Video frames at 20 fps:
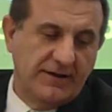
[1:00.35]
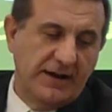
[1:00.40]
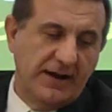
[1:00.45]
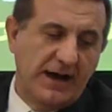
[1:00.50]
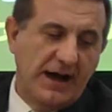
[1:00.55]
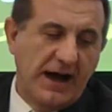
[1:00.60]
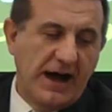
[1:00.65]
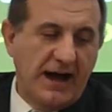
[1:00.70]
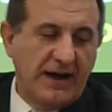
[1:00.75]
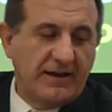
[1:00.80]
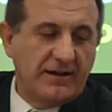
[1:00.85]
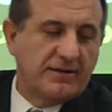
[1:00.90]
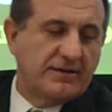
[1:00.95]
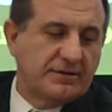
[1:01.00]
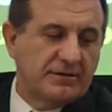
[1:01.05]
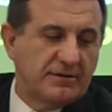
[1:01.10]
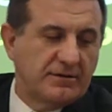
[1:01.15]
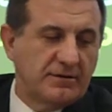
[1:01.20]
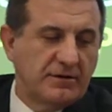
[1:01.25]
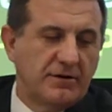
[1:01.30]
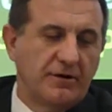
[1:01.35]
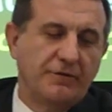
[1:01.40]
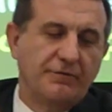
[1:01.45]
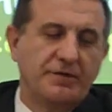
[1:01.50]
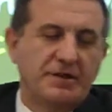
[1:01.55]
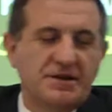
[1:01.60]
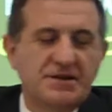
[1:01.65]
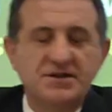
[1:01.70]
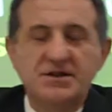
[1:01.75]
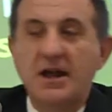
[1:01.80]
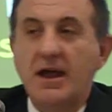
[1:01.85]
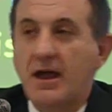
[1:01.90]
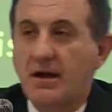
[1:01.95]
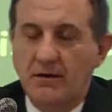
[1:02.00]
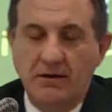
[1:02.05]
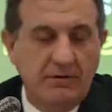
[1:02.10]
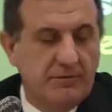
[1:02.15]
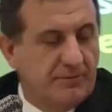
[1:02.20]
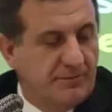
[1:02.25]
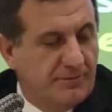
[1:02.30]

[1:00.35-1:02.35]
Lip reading: height of this hill.